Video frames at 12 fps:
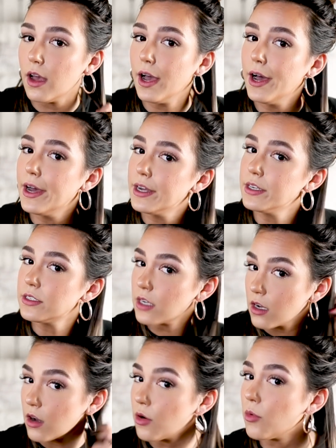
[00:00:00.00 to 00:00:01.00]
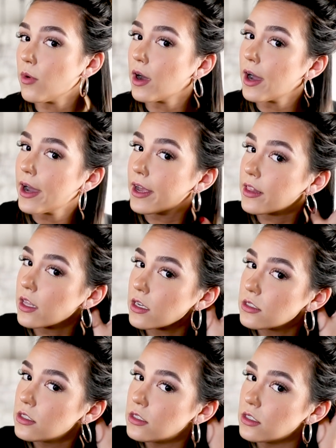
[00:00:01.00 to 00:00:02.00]
And what I
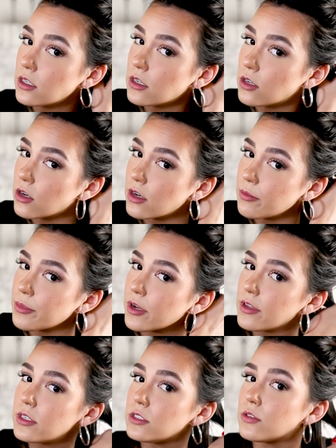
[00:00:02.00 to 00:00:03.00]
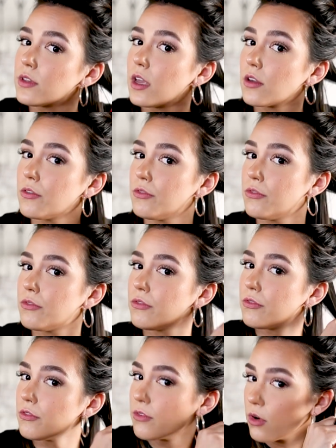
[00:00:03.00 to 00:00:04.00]
like to do, I'll probably do like
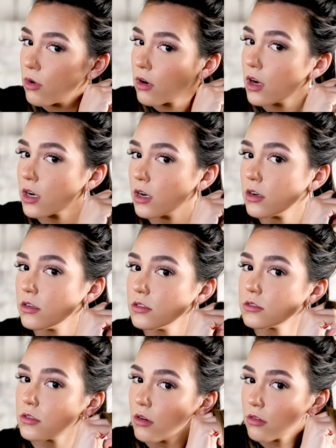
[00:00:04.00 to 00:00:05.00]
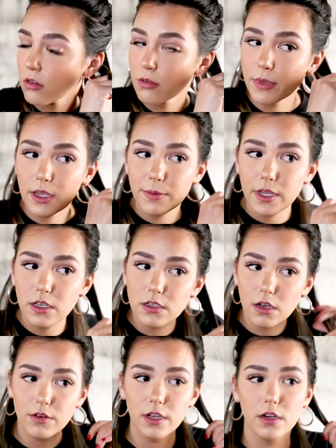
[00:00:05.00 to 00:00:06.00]
4 curls total maybe
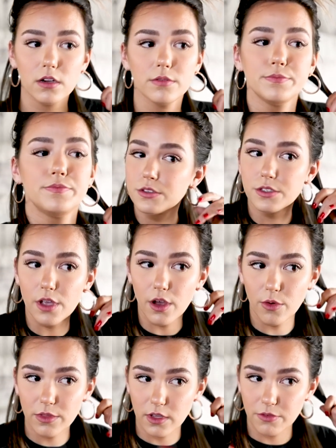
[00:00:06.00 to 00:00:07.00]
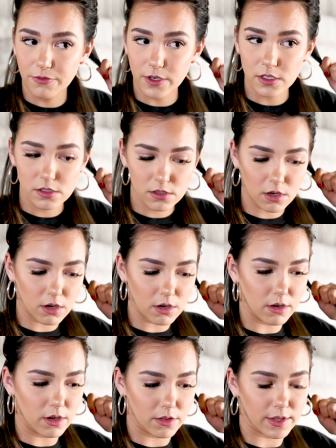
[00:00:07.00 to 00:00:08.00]
down here. So the first
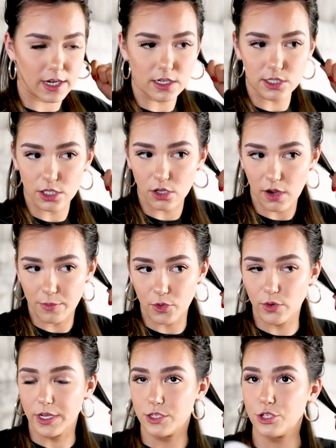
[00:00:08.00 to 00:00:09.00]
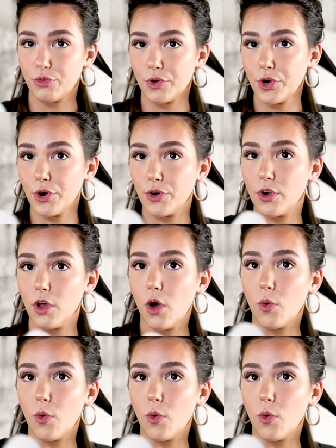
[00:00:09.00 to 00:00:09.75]
curl that I do, I'm going to curl